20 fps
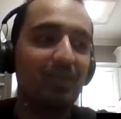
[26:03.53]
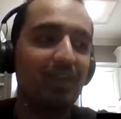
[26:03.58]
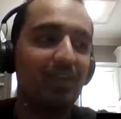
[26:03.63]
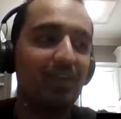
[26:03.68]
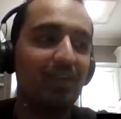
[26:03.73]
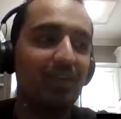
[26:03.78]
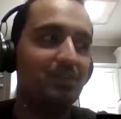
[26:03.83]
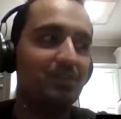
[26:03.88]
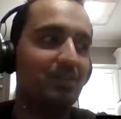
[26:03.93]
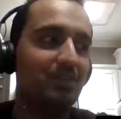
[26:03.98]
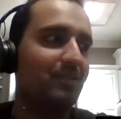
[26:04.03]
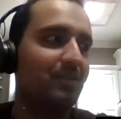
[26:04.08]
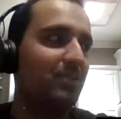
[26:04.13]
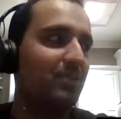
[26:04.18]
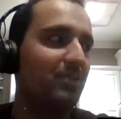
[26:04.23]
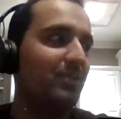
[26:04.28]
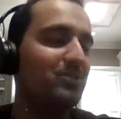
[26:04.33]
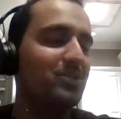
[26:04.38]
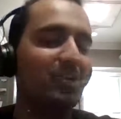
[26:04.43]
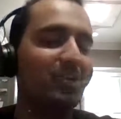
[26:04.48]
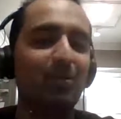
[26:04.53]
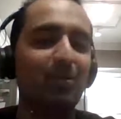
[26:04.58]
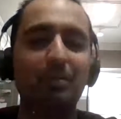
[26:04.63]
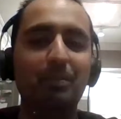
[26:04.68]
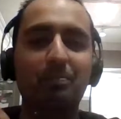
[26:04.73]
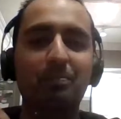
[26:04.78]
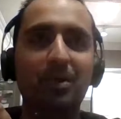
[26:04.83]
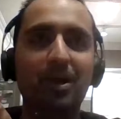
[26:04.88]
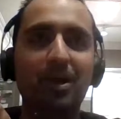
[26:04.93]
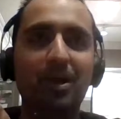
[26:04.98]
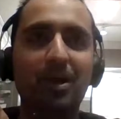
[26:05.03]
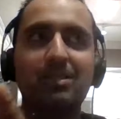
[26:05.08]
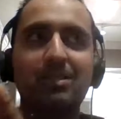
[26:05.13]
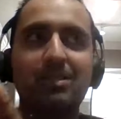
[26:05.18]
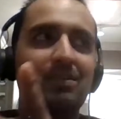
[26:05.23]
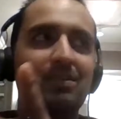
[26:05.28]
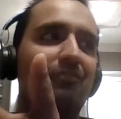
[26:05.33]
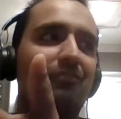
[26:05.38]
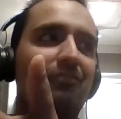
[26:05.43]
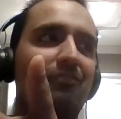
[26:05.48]
I was gonna go on the bus. I was
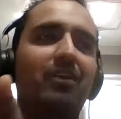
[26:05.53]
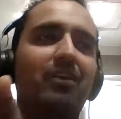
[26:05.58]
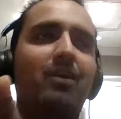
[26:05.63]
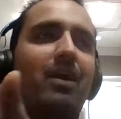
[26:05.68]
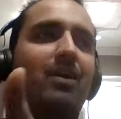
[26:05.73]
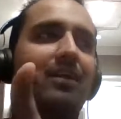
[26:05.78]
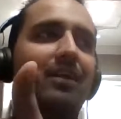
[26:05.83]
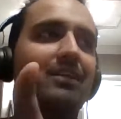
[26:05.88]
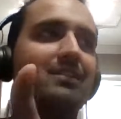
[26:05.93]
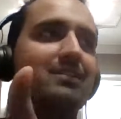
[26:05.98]
gonna figure out how to get